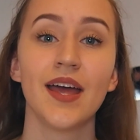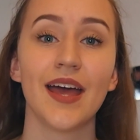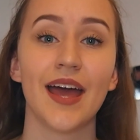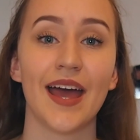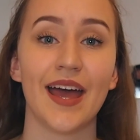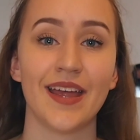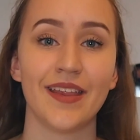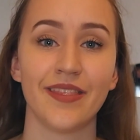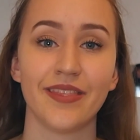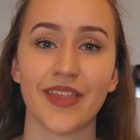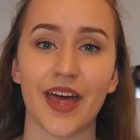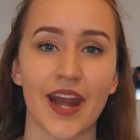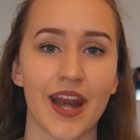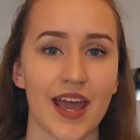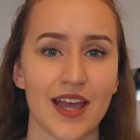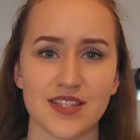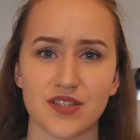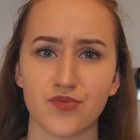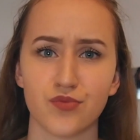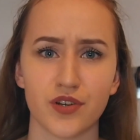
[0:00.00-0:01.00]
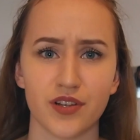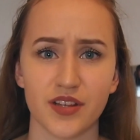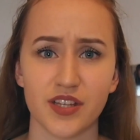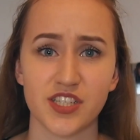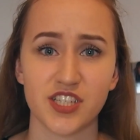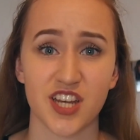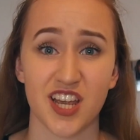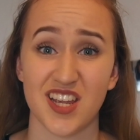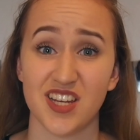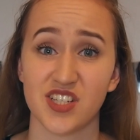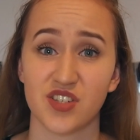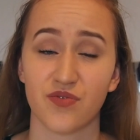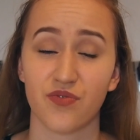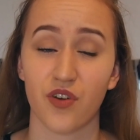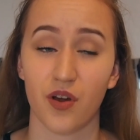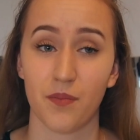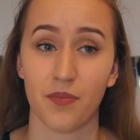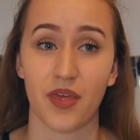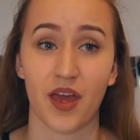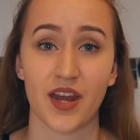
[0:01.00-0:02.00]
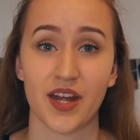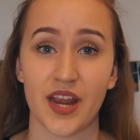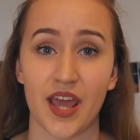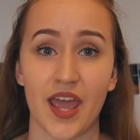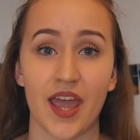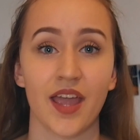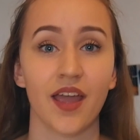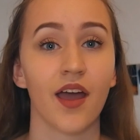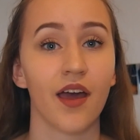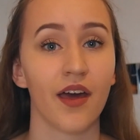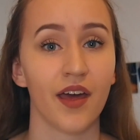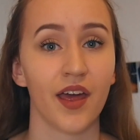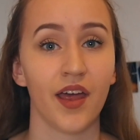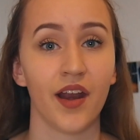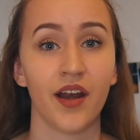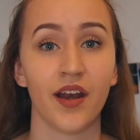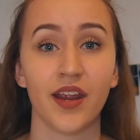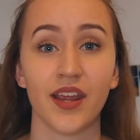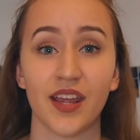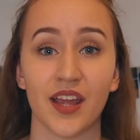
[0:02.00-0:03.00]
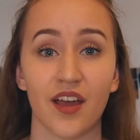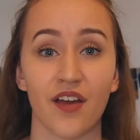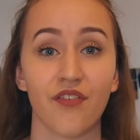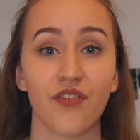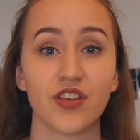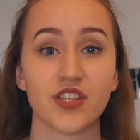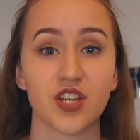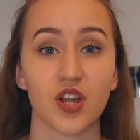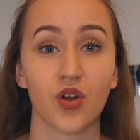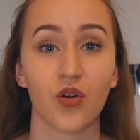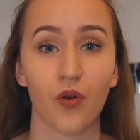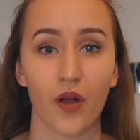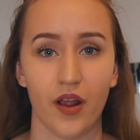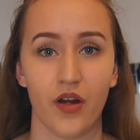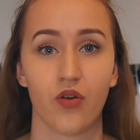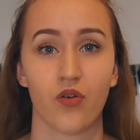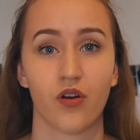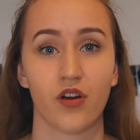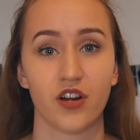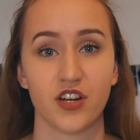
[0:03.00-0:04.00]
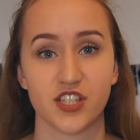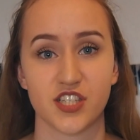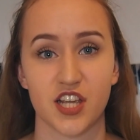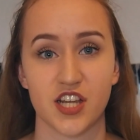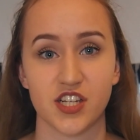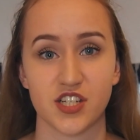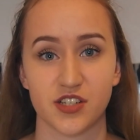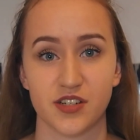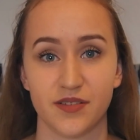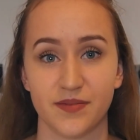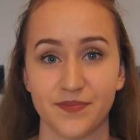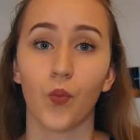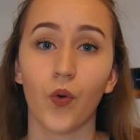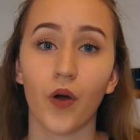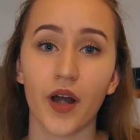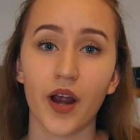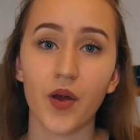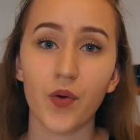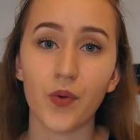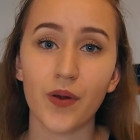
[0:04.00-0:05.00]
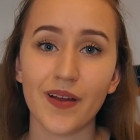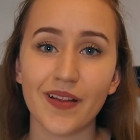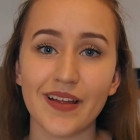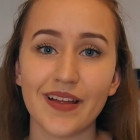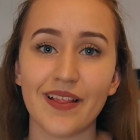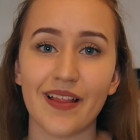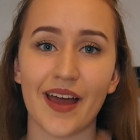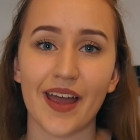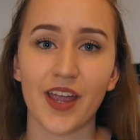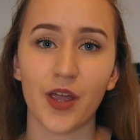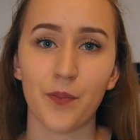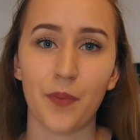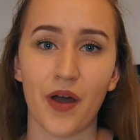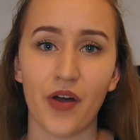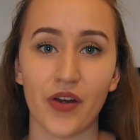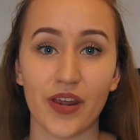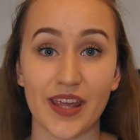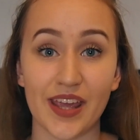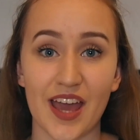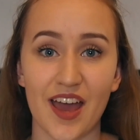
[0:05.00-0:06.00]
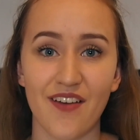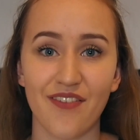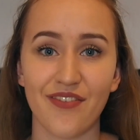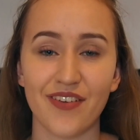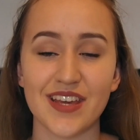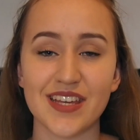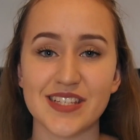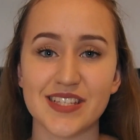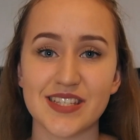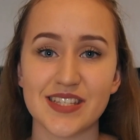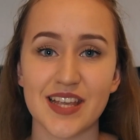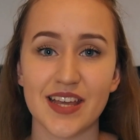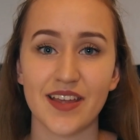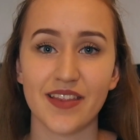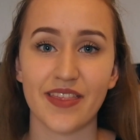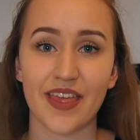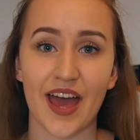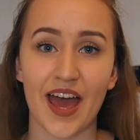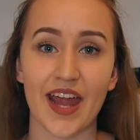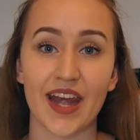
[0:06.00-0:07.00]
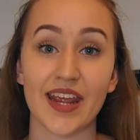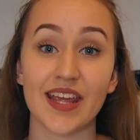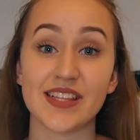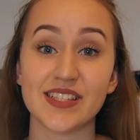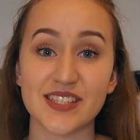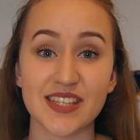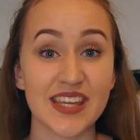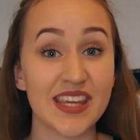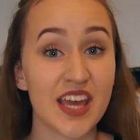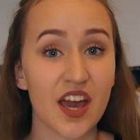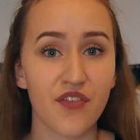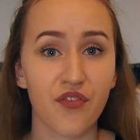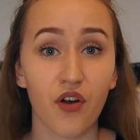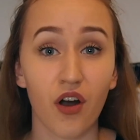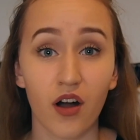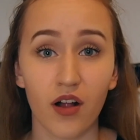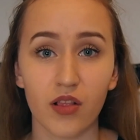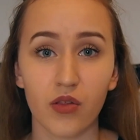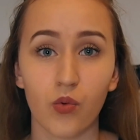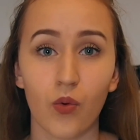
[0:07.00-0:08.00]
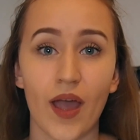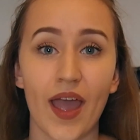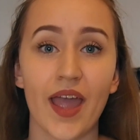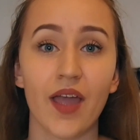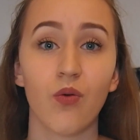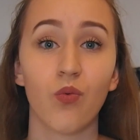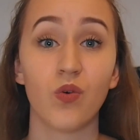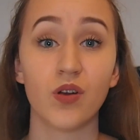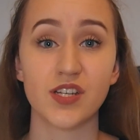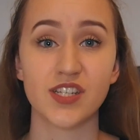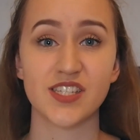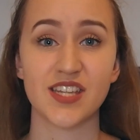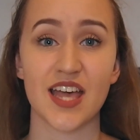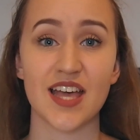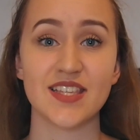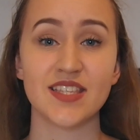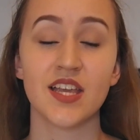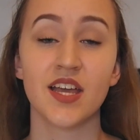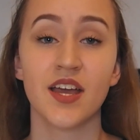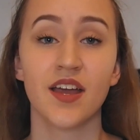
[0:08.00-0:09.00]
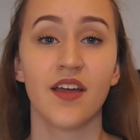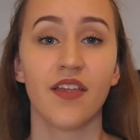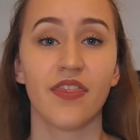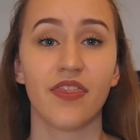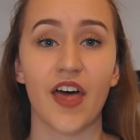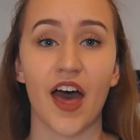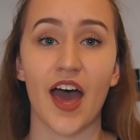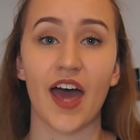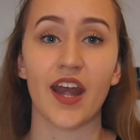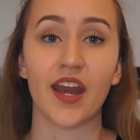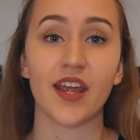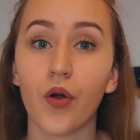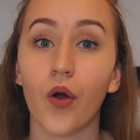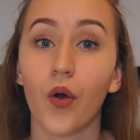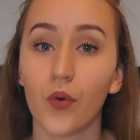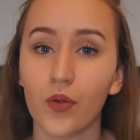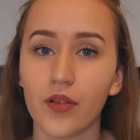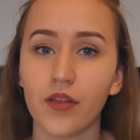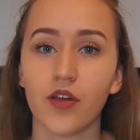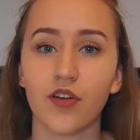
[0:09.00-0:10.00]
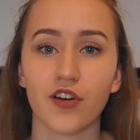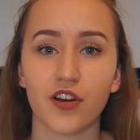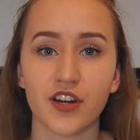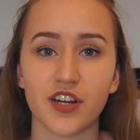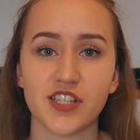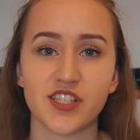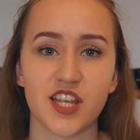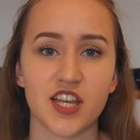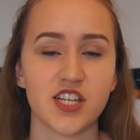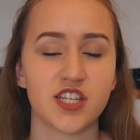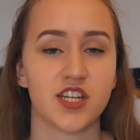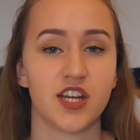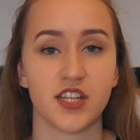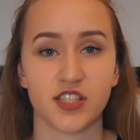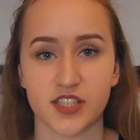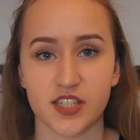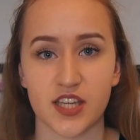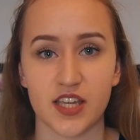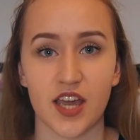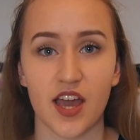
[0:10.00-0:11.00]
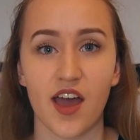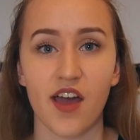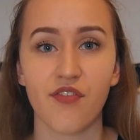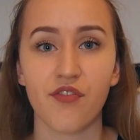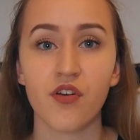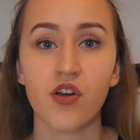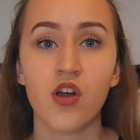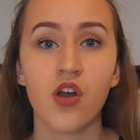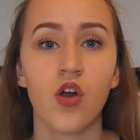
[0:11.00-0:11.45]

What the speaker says: And that hasn't really changed from that day, and EF is a great organization. What I really like about EF is that it's EF all the way, which says that only organization is EF.